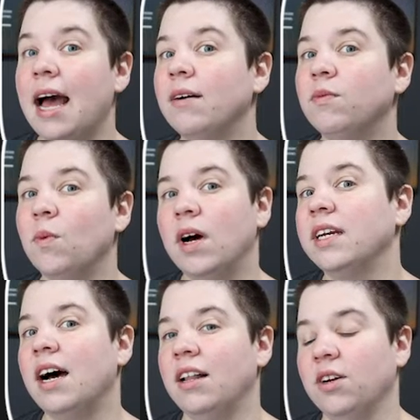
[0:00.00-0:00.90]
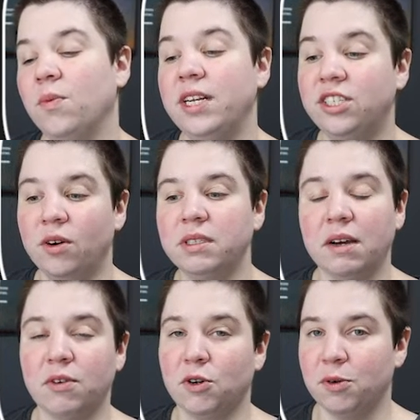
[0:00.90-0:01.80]
have one color. We don't
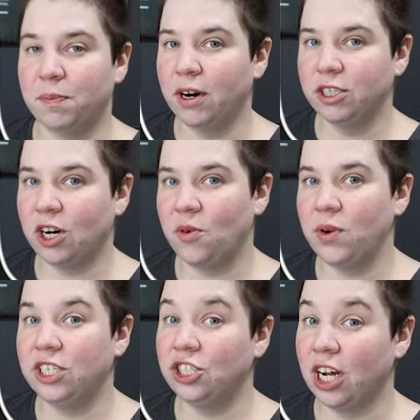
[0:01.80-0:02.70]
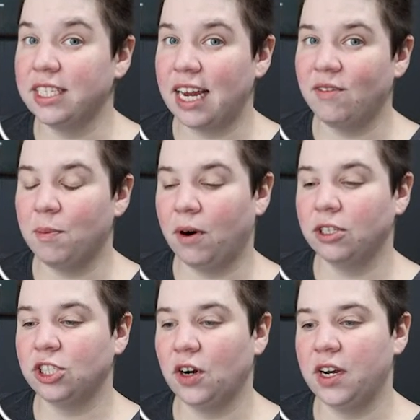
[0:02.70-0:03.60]
have a group bar chart, we just have a
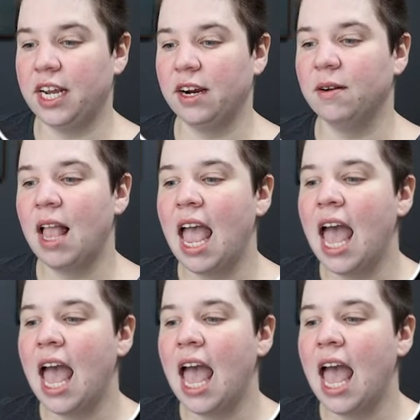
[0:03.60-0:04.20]
bar chart here.